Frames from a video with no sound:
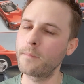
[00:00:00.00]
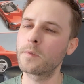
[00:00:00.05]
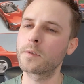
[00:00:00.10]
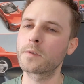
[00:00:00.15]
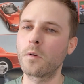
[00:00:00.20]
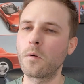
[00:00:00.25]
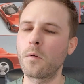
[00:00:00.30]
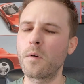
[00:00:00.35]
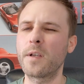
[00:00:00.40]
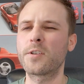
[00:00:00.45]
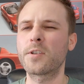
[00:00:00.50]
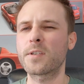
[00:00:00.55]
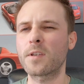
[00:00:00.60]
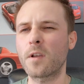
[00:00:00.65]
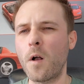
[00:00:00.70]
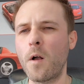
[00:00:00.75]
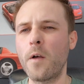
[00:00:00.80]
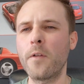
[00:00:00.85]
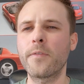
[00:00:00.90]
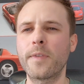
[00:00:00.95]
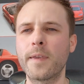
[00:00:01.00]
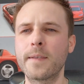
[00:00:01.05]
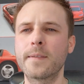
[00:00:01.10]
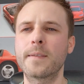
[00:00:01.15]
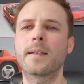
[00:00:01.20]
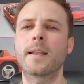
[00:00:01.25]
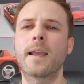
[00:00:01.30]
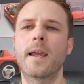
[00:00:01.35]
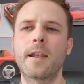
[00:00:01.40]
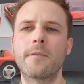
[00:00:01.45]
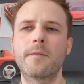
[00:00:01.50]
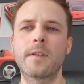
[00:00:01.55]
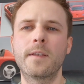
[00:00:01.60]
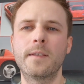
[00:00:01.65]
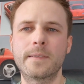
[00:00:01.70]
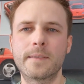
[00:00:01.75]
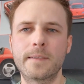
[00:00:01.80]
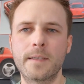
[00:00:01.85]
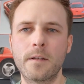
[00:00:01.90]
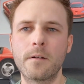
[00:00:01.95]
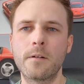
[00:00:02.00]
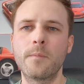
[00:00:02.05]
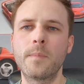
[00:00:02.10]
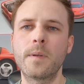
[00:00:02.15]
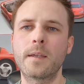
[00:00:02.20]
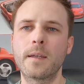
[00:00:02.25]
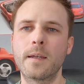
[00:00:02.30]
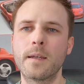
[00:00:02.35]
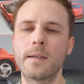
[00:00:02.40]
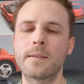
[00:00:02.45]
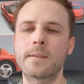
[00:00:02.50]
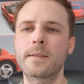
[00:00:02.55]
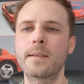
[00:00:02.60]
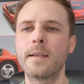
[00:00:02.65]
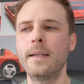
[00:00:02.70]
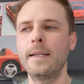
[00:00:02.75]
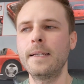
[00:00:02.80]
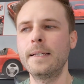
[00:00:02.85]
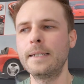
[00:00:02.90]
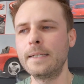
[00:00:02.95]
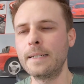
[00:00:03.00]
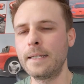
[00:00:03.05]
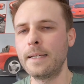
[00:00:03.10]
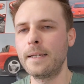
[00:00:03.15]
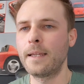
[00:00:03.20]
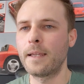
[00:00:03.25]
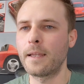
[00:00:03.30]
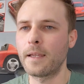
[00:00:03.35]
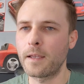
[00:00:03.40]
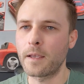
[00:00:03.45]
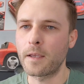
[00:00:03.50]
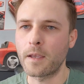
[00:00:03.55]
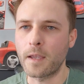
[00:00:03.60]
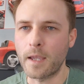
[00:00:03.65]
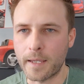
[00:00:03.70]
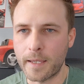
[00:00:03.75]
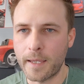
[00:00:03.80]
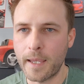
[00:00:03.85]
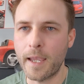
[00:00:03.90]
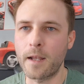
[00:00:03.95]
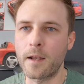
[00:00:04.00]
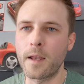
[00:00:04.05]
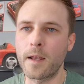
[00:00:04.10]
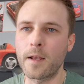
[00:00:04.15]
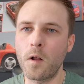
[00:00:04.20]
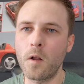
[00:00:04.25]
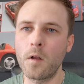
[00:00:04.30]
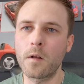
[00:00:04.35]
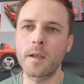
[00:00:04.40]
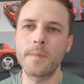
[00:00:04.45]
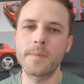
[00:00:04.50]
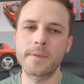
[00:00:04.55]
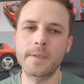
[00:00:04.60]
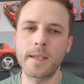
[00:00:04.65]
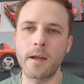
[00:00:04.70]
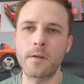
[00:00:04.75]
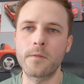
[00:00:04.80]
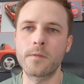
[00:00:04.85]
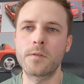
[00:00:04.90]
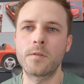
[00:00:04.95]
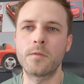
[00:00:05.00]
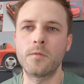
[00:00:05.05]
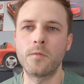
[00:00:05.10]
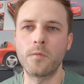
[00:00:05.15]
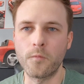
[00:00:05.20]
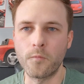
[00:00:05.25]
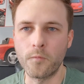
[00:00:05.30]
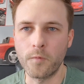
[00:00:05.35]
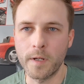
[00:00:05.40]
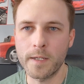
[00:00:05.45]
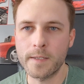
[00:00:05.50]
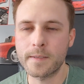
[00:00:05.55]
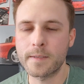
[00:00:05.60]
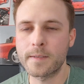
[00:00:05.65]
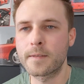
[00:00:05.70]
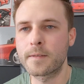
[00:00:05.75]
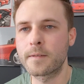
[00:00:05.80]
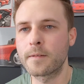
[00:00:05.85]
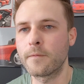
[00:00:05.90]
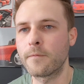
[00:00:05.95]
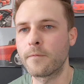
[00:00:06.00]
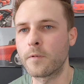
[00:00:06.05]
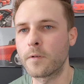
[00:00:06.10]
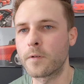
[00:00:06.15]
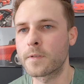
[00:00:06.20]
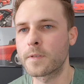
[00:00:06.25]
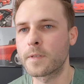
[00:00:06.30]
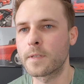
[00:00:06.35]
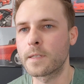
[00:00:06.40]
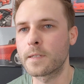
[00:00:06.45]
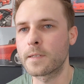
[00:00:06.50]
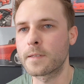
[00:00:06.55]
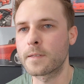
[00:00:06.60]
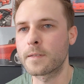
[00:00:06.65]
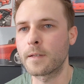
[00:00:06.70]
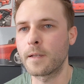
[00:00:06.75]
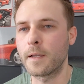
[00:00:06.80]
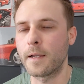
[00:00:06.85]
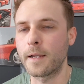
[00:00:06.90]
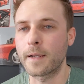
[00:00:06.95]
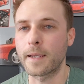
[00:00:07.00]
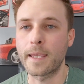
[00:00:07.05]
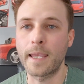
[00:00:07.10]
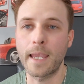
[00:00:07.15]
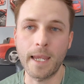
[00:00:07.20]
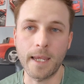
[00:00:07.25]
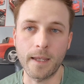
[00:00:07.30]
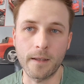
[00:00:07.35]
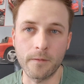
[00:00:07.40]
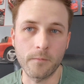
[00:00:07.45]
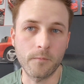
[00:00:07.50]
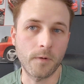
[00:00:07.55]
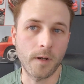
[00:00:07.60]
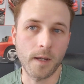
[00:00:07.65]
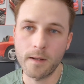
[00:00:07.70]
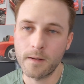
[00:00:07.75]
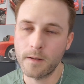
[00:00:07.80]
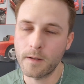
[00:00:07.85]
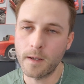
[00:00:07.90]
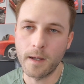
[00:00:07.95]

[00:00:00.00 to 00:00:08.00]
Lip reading: So just all things to kind of consider because again, it all comes down to risks versus gain, right?